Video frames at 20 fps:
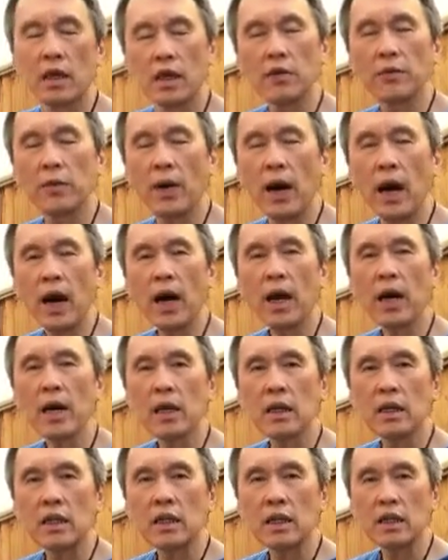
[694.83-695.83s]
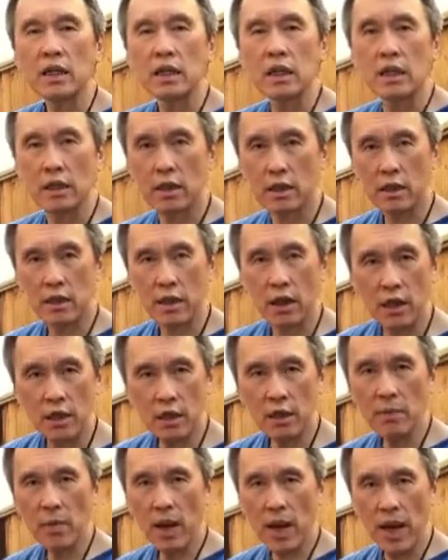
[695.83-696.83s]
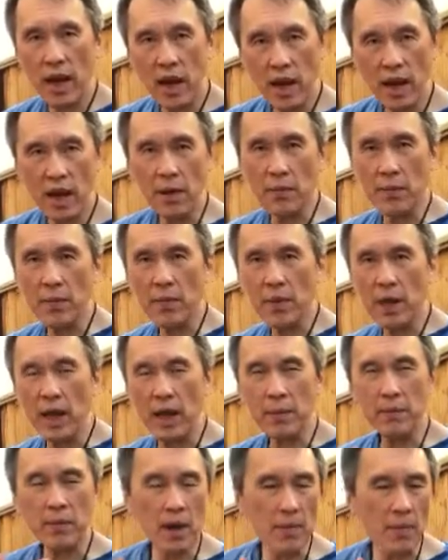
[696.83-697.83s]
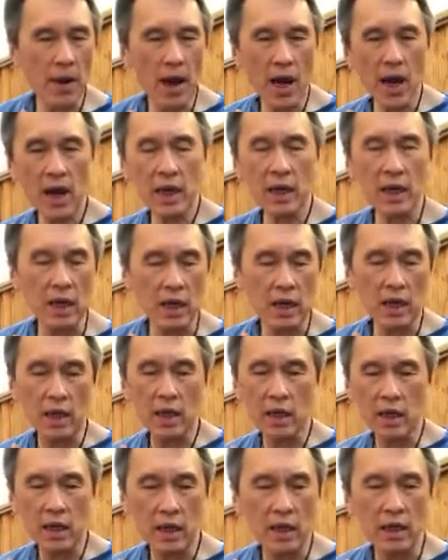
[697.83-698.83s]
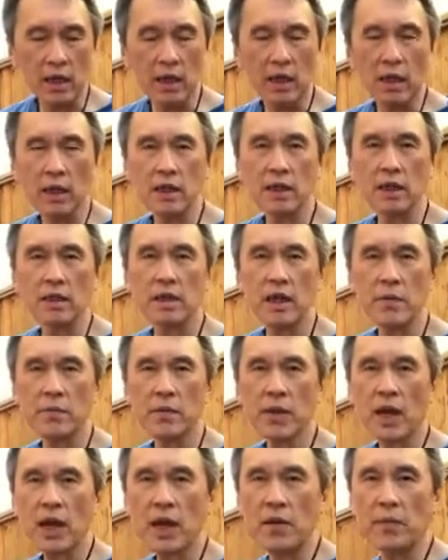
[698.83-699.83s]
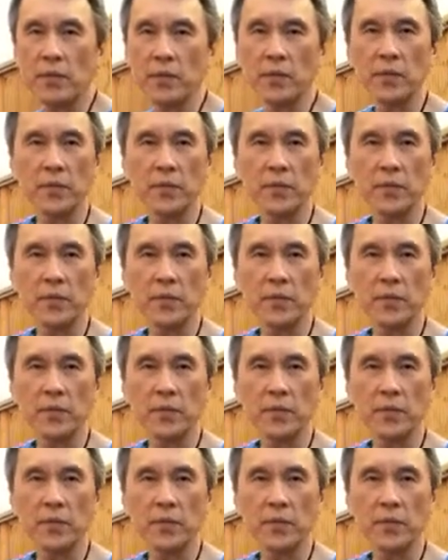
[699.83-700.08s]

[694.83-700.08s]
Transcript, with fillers: if I turn my arm and my body in the same time